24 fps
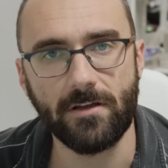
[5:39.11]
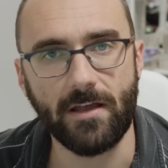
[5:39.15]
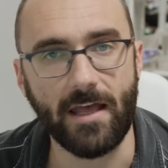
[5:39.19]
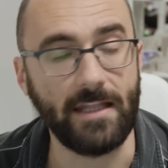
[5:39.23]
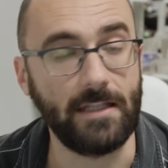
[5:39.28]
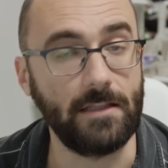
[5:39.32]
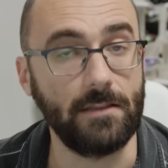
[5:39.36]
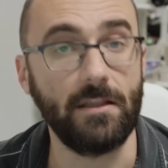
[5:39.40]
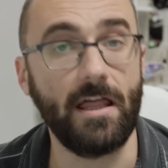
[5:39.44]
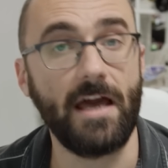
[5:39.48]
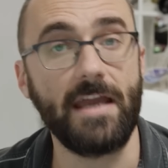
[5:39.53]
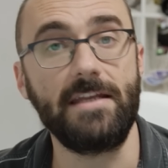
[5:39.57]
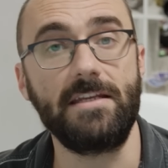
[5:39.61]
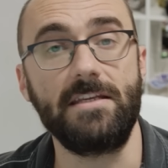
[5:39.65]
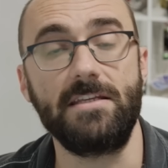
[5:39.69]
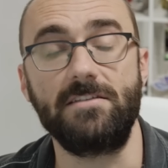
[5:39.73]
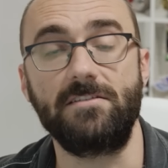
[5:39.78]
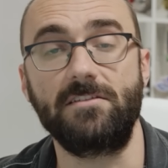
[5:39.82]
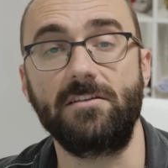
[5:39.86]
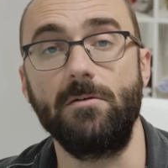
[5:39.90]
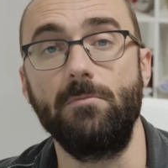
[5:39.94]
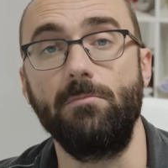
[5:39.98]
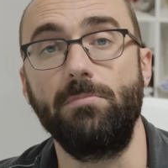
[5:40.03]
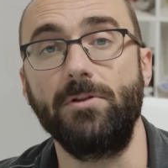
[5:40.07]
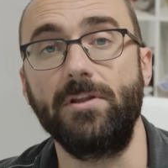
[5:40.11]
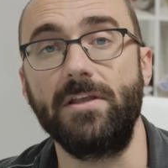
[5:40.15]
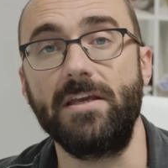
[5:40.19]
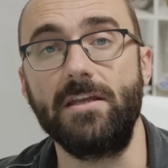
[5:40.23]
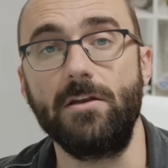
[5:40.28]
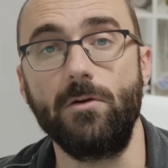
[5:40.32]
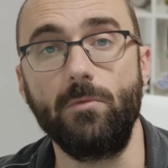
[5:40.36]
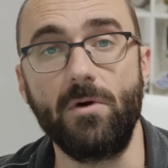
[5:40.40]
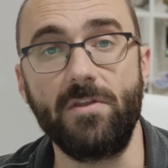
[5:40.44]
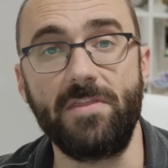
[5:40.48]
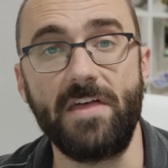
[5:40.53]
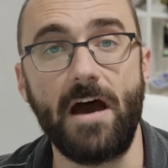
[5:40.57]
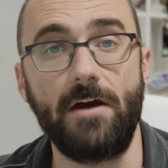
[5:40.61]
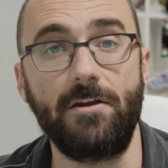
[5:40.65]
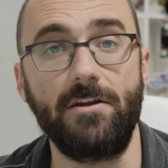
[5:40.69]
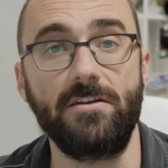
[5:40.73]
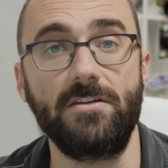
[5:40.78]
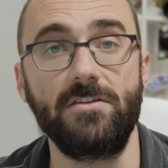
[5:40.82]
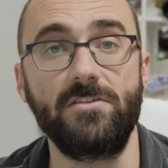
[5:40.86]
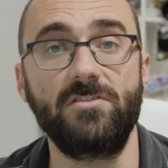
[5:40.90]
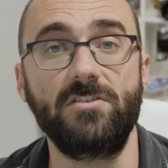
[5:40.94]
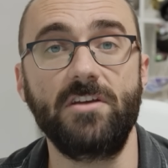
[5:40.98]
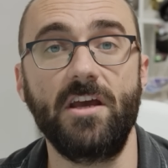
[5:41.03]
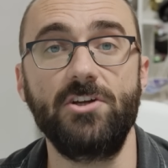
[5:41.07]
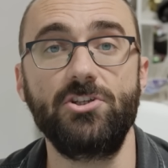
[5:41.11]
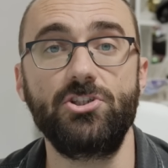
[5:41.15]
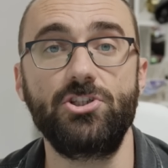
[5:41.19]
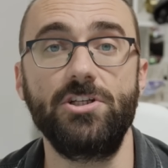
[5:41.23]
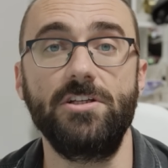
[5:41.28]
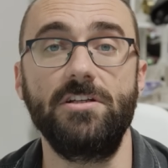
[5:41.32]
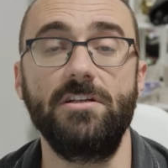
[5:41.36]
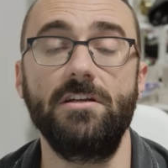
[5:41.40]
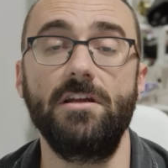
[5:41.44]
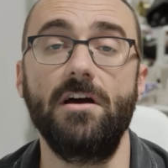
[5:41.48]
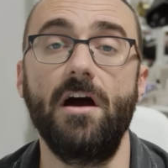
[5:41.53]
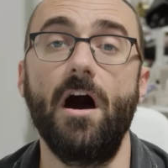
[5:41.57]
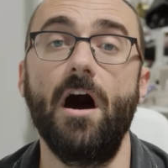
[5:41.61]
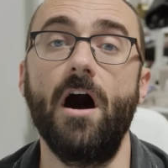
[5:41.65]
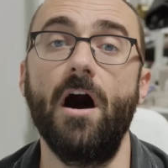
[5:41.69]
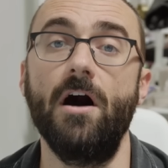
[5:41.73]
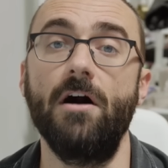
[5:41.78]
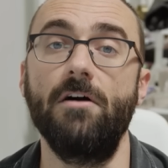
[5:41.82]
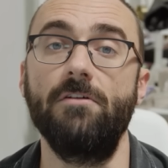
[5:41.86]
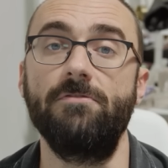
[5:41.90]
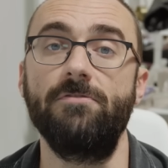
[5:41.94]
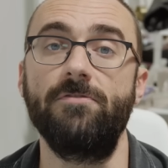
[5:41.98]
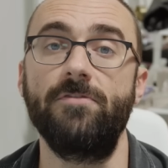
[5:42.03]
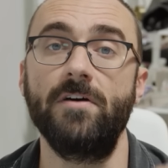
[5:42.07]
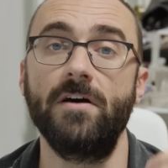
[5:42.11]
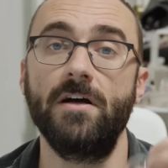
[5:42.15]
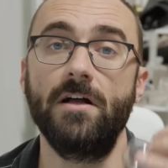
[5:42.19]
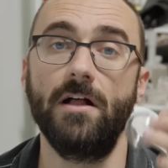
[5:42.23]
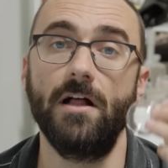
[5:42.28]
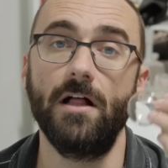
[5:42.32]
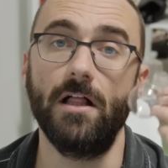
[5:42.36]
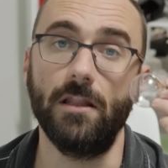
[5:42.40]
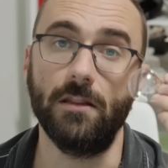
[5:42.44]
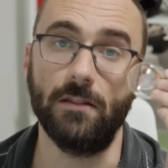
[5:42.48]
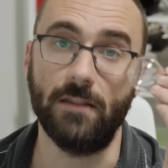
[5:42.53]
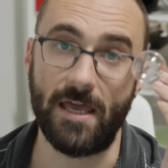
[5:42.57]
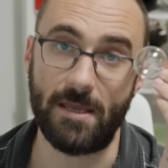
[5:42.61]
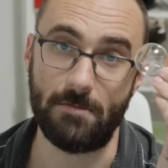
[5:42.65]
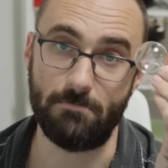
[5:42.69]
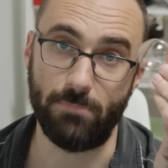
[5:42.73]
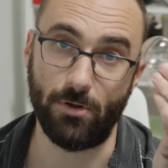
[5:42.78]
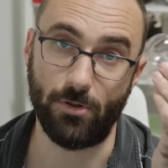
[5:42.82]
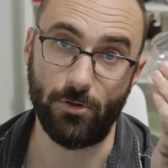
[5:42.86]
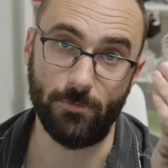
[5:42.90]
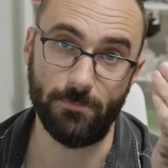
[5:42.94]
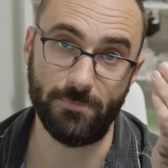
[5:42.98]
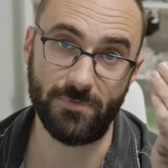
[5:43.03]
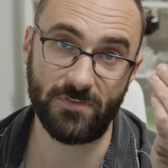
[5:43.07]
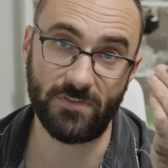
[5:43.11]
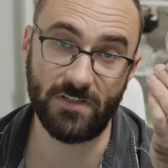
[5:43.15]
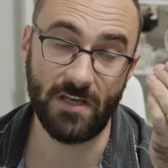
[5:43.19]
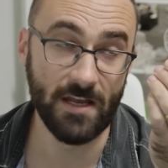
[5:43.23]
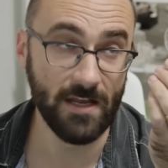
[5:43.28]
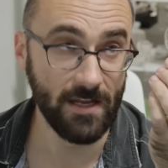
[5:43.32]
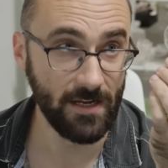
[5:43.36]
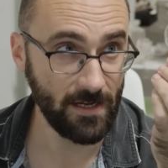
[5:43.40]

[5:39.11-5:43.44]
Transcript: and light is complete without a discussion of light bulbs.